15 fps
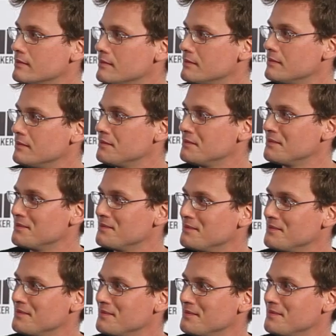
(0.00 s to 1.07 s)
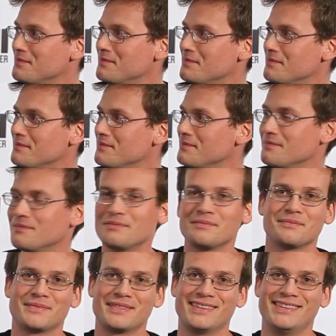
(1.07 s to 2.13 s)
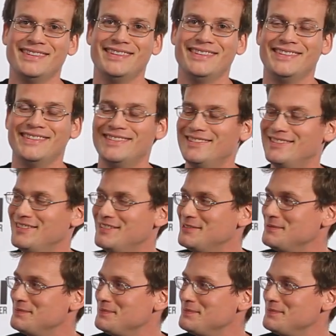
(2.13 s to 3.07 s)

[no speech]